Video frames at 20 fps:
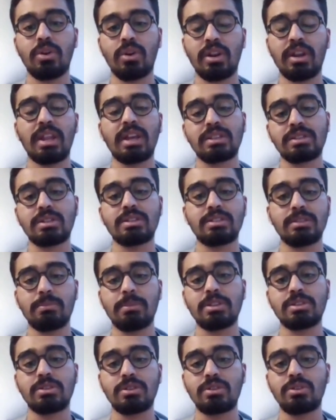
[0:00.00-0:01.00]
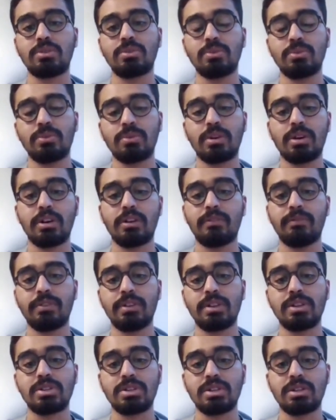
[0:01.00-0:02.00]
or an extra semester to uh,
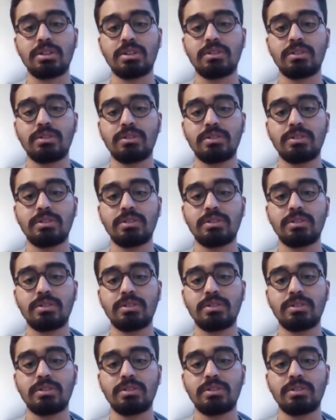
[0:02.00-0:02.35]
finish it.